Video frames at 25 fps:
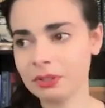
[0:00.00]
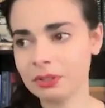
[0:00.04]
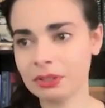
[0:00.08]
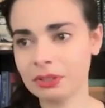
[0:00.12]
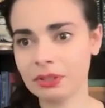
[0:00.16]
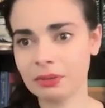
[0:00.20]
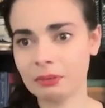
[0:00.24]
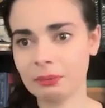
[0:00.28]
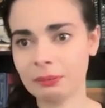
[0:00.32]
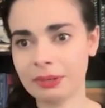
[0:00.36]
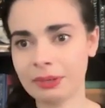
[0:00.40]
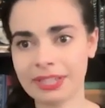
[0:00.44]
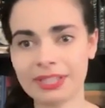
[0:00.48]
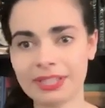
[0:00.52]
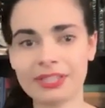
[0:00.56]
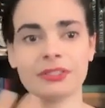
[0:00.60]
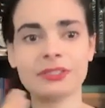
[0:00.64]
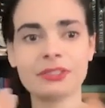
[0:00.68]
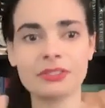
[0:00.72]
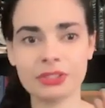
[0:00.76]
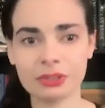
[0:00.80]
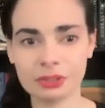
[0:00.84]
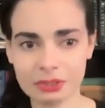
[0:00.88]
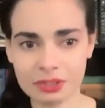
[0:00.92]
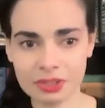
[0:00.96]
my
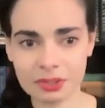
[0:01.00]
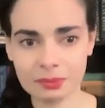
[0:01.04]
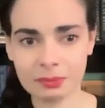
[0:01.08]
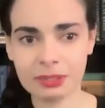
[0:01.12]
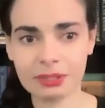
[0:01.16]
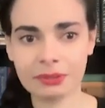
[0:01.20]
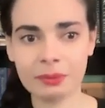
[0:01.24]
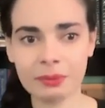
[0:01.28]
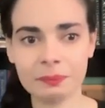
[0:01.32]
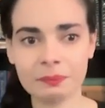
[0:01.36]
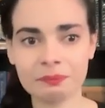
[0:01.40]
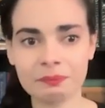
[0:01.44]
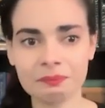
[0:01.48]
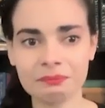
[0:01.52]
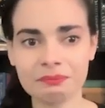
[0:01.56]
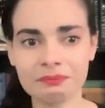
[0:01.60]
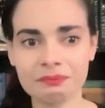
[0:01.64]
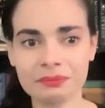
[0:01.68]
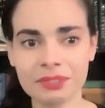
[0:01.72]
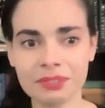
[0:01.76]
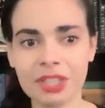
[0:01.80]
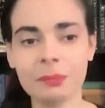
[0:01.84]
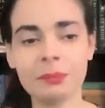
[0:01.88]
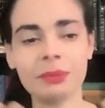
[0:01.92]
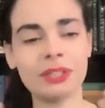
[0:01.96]
concerns about
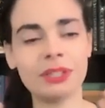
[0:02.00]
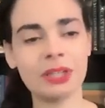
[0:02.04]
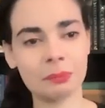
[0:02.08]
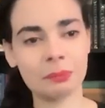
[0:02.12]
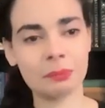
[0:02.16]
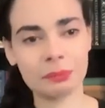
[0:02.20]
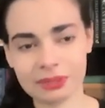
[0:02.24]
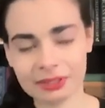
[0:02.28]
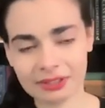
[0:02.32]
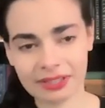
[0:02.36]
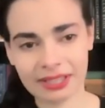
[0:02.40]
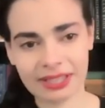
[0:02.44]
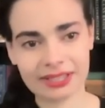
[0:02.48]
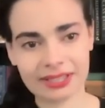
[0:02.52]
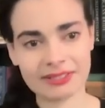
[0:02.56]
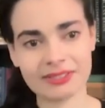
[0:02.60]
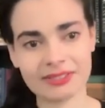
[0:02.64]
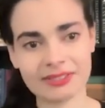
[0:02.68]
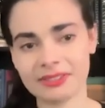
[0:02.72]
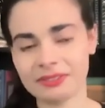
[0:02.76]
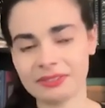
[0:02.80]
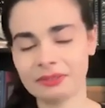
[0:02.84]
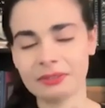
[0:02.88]
keeping up with the class.